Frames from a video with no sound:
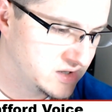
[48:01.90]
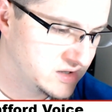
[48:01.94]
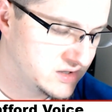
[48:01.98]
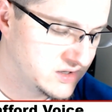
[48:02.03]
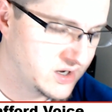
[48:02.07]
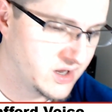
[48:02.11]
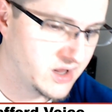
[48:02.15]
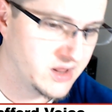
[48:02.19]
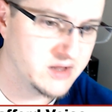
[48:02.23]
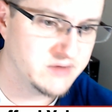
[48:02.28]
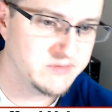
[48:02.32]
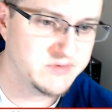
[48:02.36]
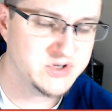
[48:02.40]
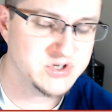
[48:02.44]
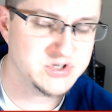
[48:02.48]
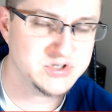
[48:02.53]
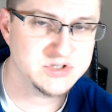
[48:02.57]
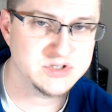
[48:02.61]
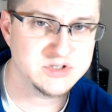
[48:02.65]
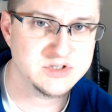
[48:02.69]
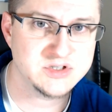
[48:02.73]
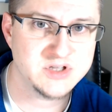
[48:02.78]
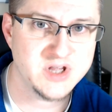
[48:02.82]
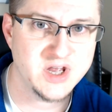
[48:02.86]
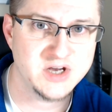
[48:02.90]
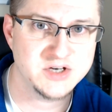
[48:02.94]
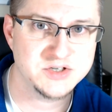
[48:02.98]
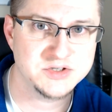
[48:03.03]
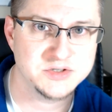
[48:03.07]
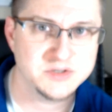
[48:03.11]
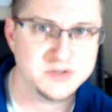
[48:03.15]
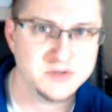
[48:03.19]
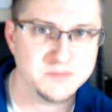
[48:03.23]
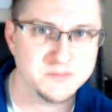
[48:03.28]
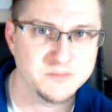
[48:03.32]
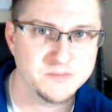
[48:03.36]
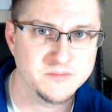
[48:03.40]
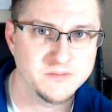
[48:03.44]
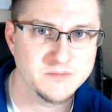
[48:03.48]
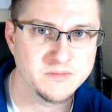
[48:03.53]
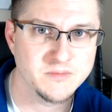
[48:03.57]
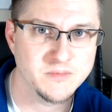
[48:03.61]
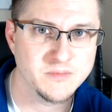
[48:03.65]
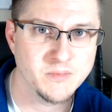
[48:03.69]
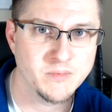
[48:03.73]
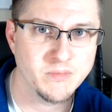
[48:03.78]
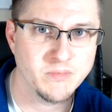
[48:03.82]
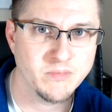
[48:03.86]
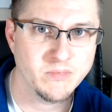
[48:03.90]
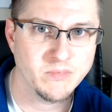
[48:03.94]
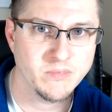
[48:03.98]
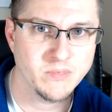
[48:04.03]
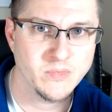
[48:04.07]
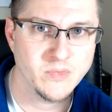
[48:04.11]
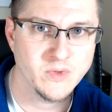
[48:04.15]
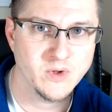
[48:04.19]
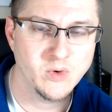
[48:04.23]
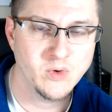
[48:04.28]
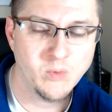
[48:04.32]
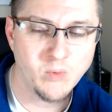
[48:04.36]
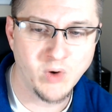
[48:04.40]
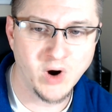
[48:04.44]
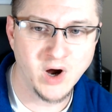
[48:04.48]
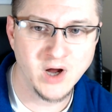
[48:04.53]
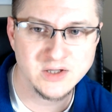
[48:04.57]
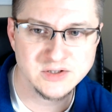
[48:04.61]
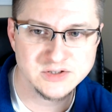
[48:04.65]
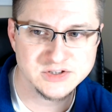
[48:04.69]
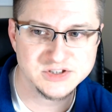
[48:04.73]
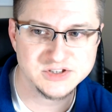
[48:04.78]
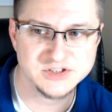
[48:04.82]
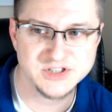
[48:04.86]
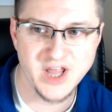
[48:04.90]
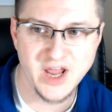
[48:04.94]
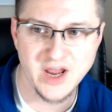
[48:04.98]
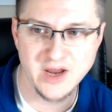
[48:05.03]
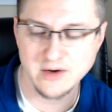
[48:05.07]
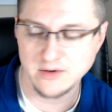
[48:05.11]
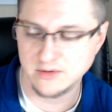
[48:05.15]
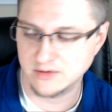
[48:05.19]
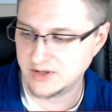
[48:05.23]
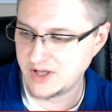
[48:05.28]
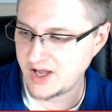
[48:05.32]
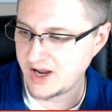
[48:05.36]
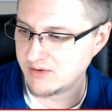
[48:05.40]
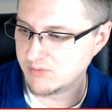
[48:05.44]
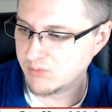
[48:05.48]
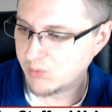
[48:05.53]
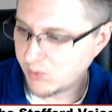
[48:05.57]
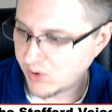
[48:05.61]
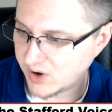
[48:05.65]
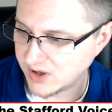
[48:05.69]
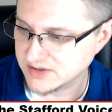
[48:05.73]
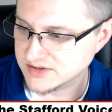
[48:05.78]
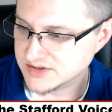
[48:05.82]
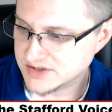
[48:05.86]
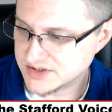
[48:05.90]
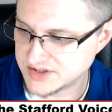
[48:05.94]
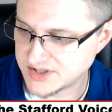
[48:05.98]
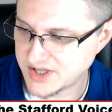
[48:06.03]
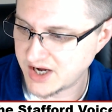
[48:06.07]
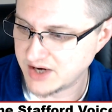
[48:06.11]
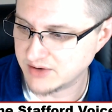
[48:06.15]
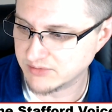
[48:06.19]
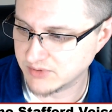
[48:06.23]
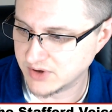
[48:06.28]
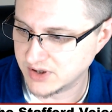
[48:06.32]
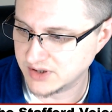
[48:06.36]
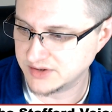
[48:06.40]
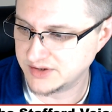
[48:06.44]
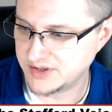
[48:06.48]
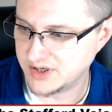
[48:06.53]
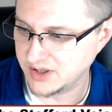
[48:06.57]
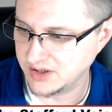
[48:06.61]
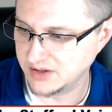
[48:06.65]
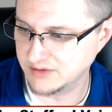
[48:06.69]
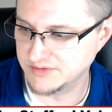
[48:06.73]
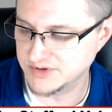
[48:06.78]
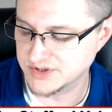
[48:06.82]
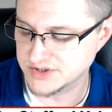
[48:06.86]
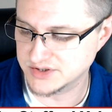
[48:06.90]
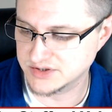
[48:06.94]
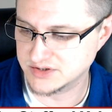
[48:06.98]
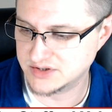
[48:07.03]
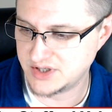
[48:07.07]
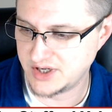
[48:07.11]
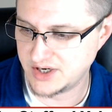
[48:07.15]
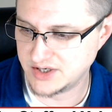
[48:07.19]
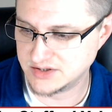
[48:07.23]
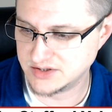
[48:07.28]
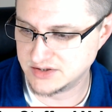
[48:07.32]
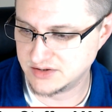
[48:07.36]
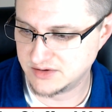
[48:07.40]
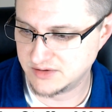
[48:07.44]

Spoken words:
television station. They have one state-run television station.